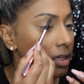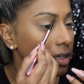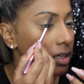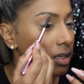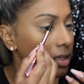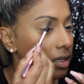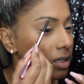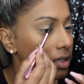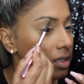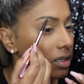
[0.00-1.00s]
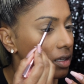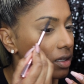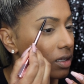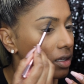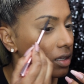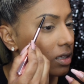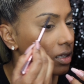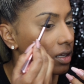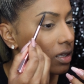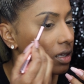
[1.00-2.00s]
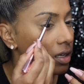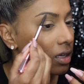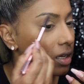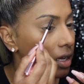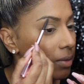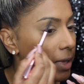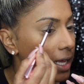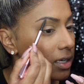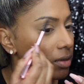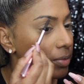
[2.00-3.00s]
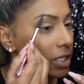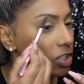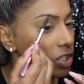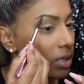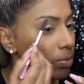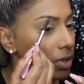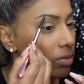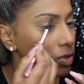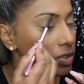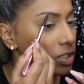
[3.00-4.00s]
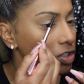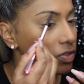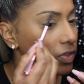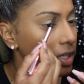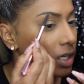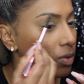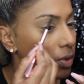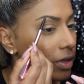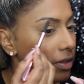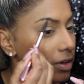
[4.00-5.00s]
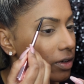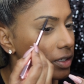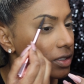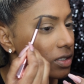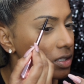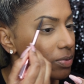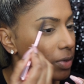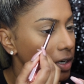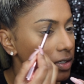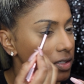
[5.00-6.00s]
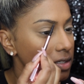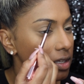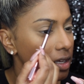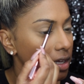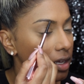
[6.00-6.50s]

And I'm adding a bit of shape, but I'm mostly just filling in where there is sparse